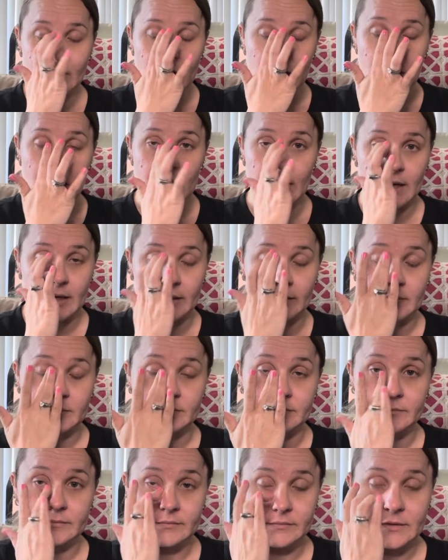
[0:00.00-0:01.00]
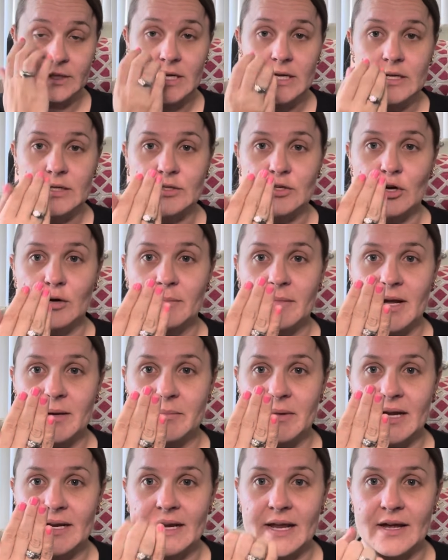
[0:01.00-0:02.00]
Don't mind
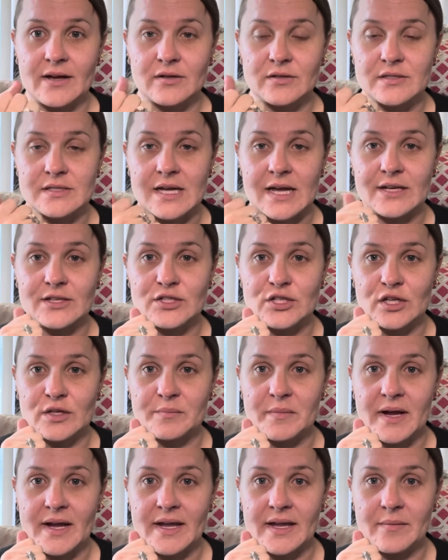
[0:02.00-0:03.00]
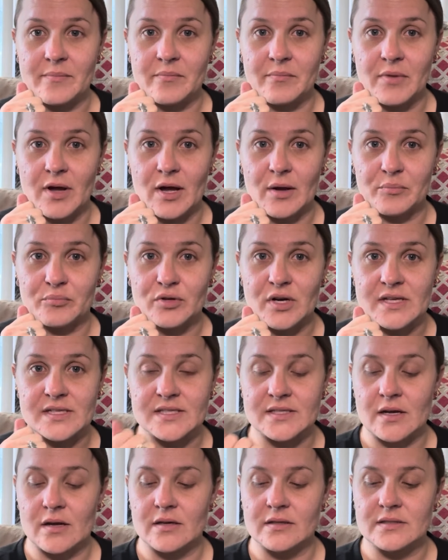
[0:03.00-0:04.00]
my nails. I took my
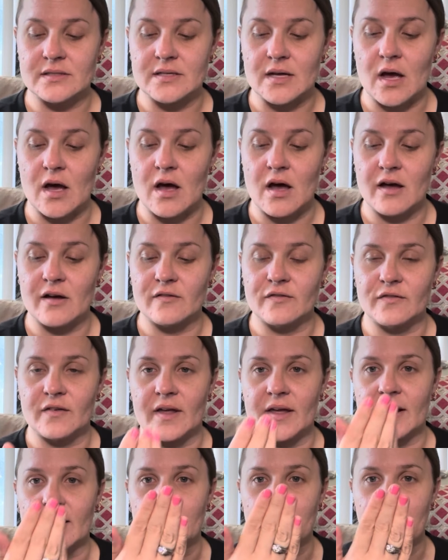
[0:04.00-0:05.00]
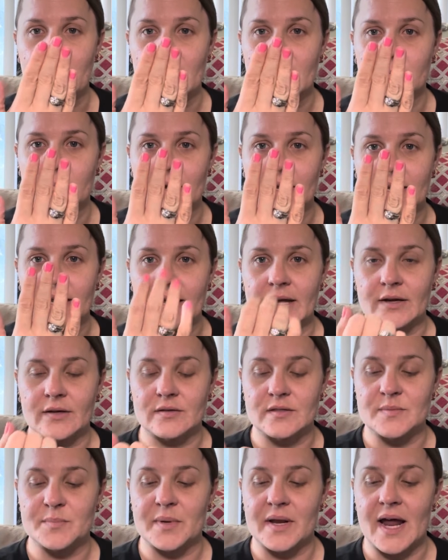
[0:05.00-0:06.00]
press-ons off and I painted my
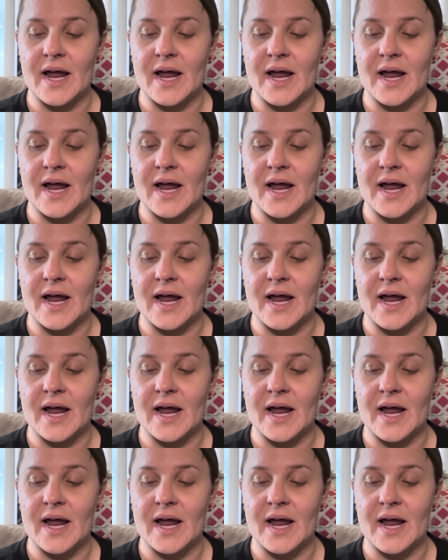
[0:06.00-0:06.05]
nails, but